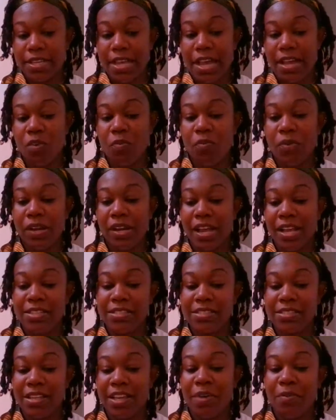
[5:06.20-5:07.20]
had a one-night
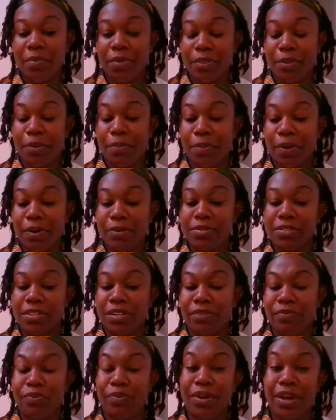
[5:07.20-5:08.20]
stand with your
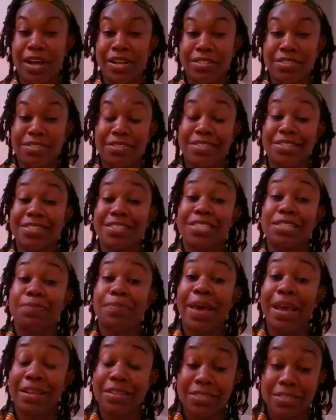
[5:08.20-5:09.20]
person if you guys
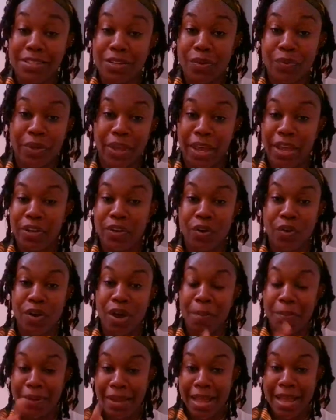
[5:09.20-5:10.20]
suspect it, okay? Don't
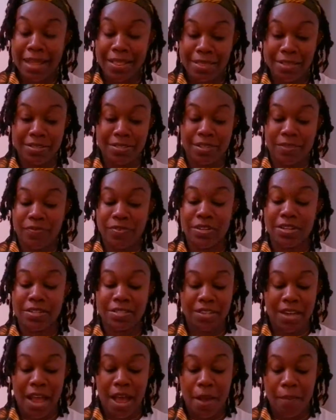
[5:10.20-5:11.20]
apply this if it does
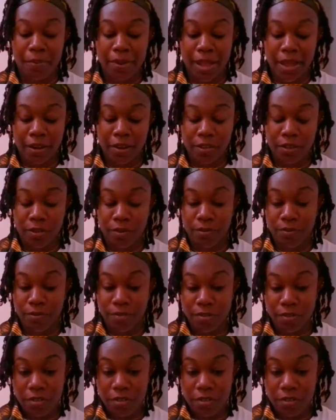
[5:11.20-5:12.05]
not apply to you.